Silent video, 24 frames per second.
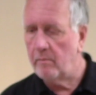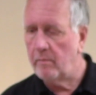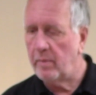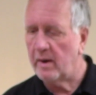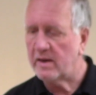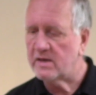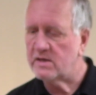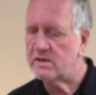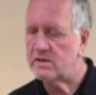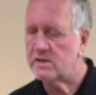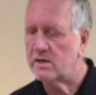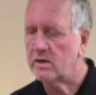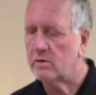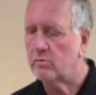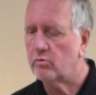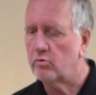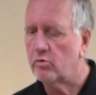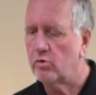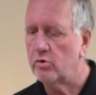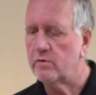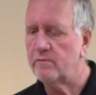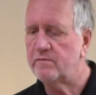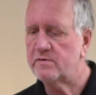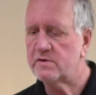basic
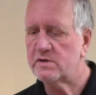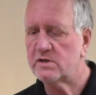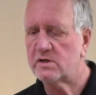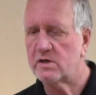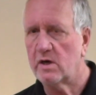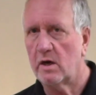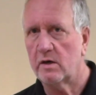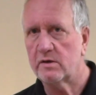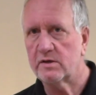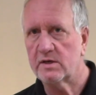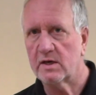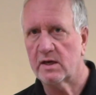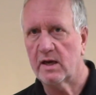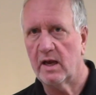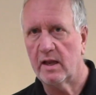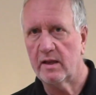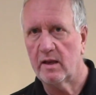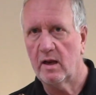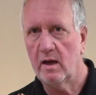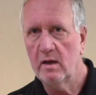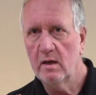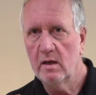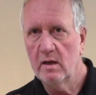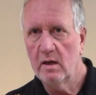roof stuck
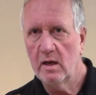together.